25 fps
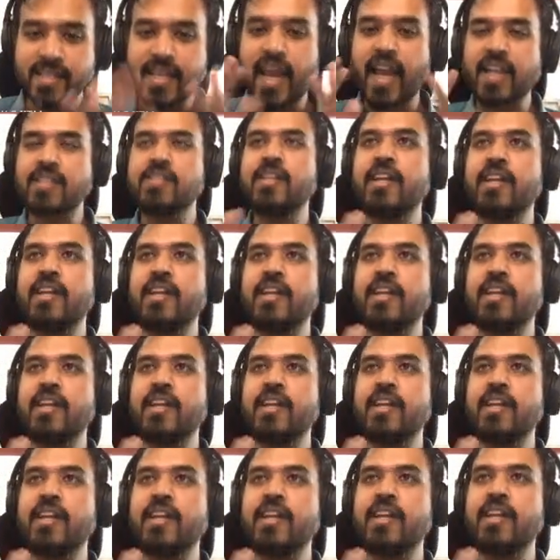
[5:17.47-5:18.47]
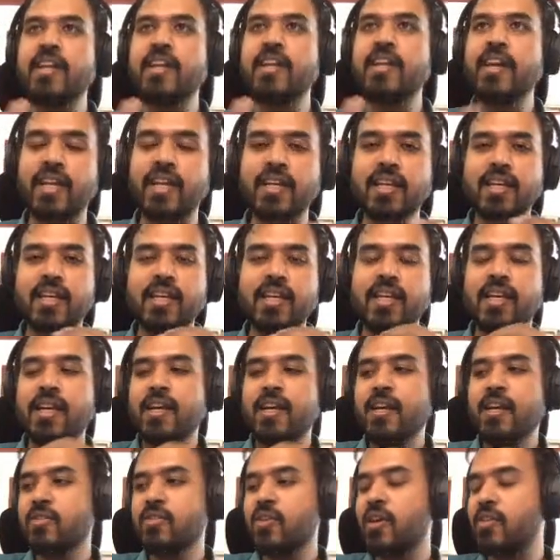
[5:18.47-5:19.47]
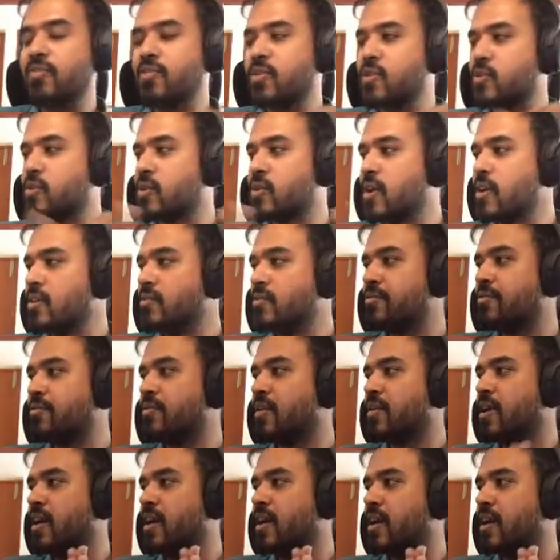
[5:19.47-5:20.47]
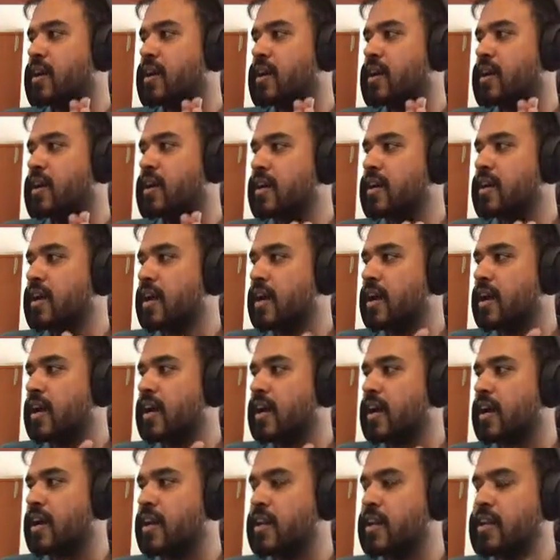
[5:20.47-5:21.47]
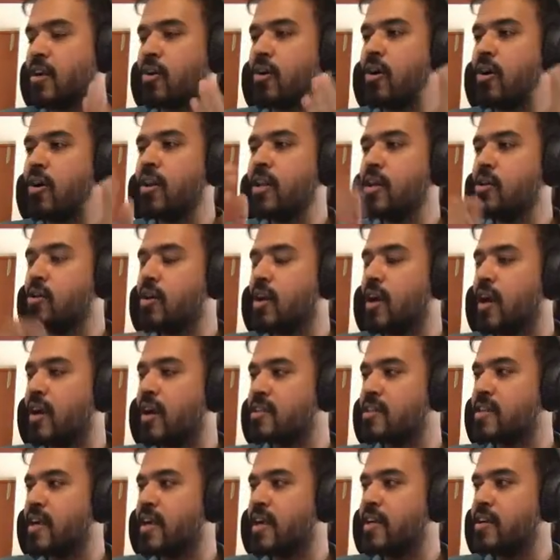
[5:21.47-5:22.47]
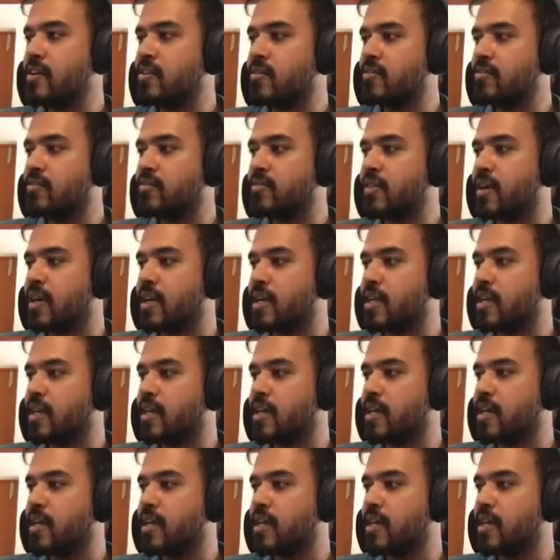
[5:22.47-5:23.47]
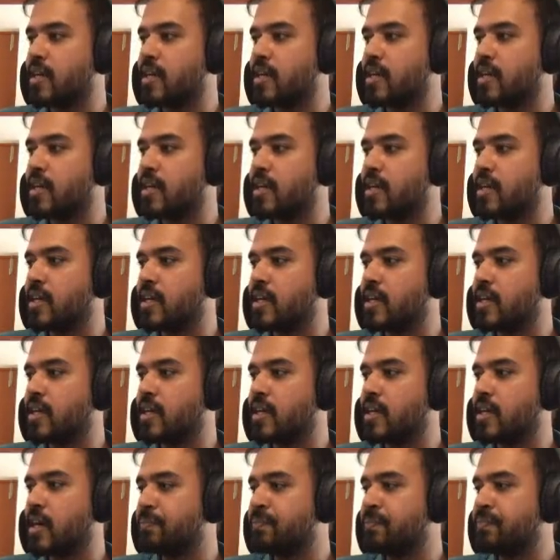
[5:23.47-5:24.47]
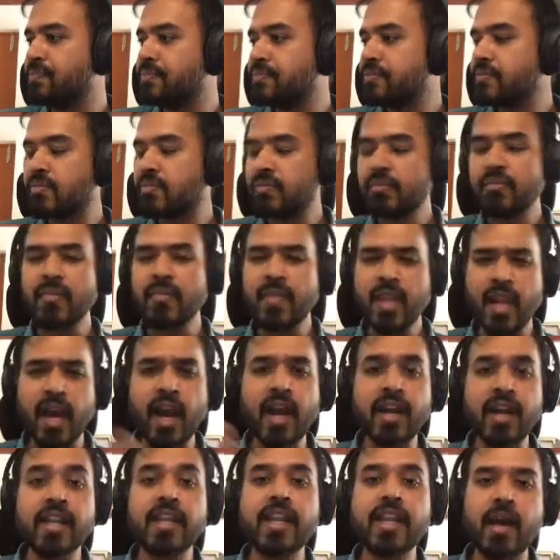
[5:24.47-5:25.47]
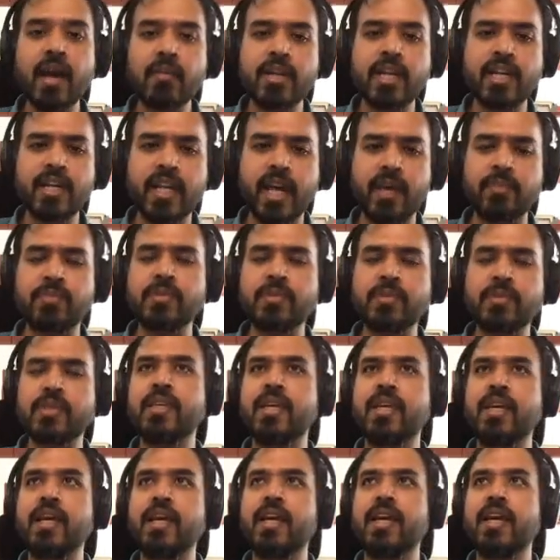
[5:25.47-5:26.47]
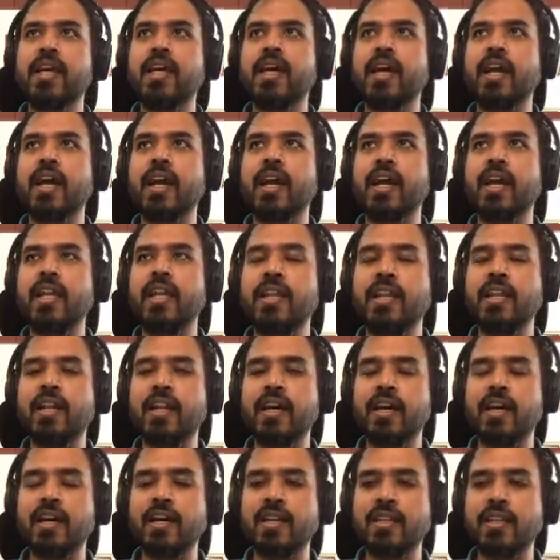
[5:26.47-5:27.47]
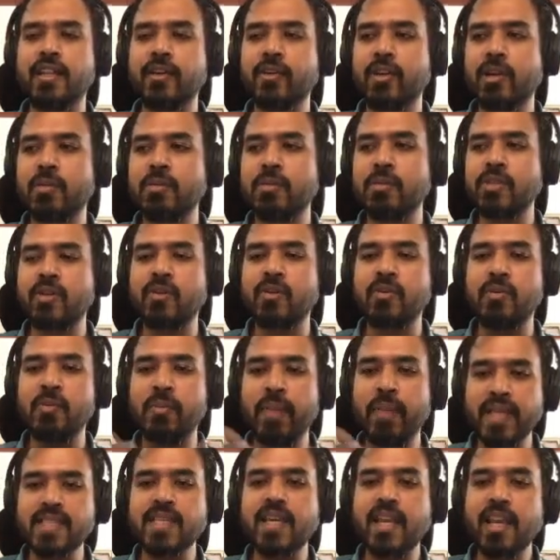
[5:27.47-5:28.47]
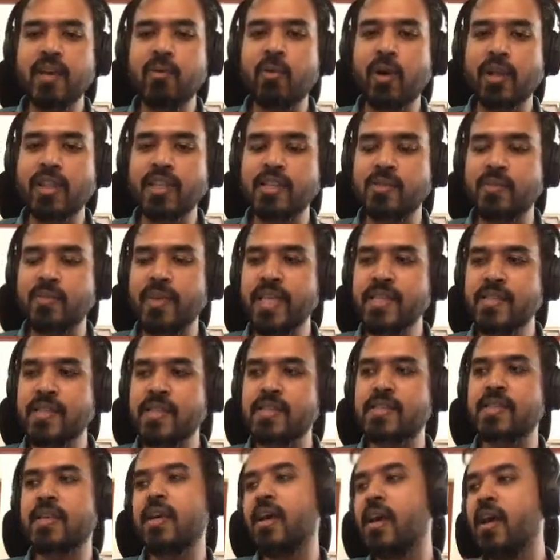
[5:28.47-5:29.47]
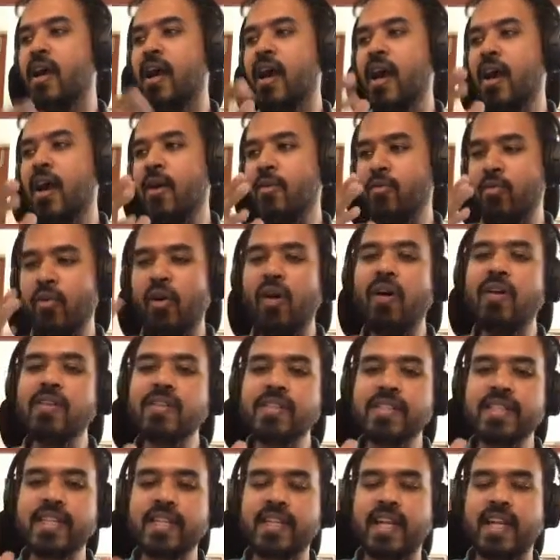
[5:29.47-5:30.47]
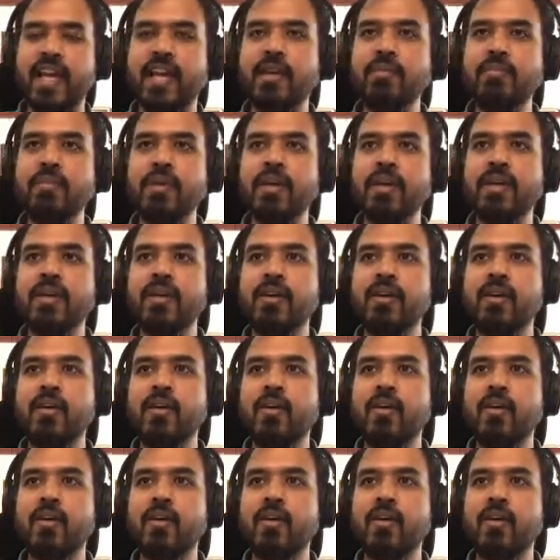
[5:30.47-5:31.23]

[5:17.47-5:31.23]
This is actually how false is defined. So if you sort of recall your understanding of how we defined uninhabited types in 3100, basically what this means is false is a type